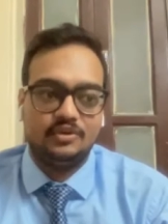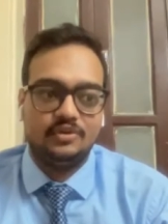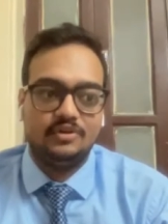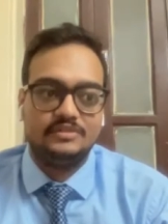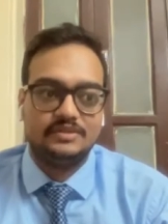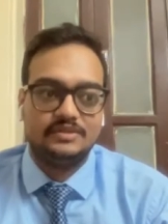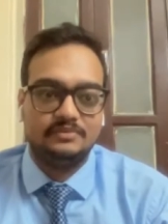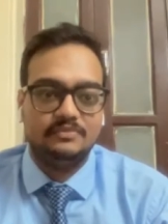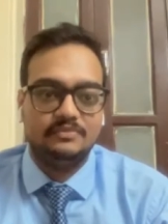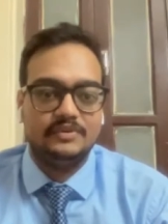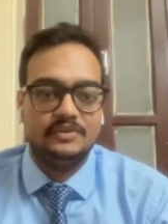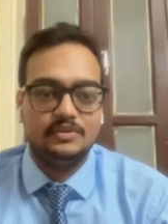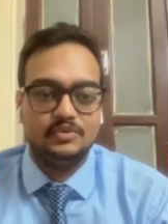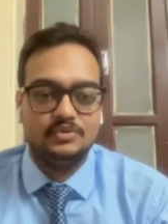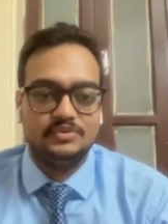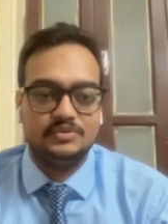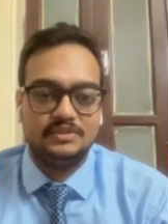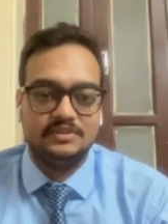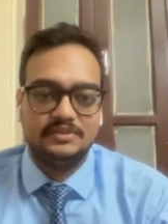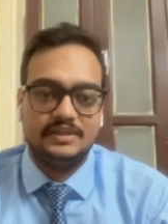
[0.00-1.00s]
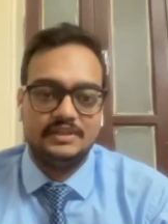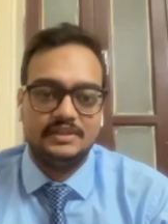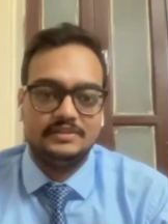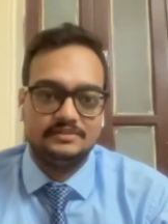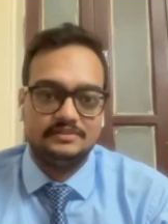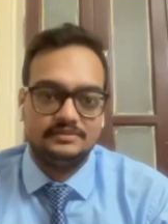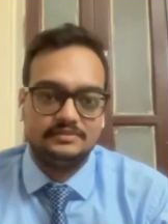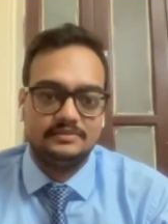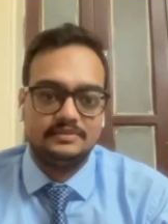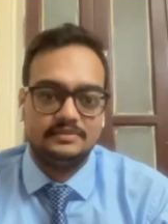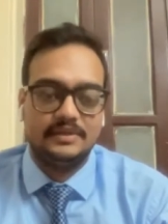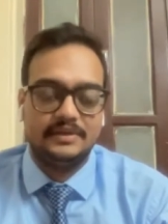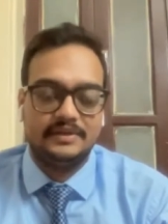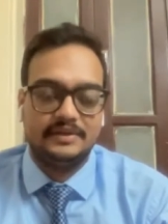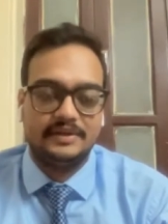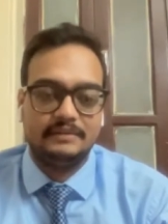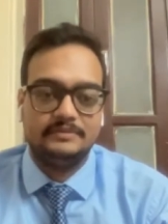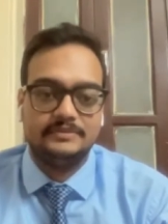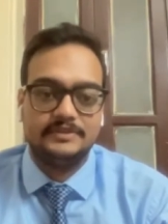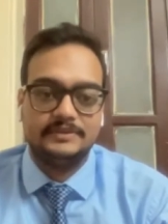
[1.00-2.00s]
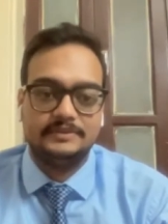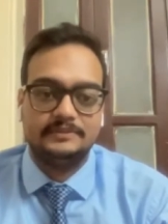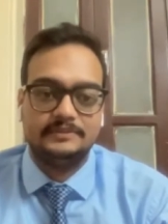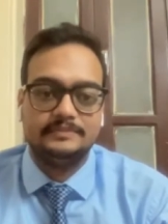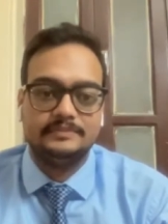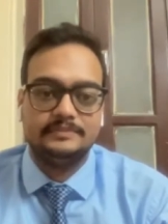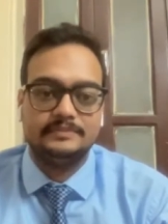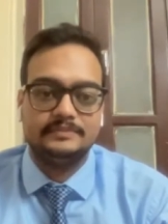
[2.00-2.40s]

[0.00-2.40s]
thought someone losing that. That time, sir.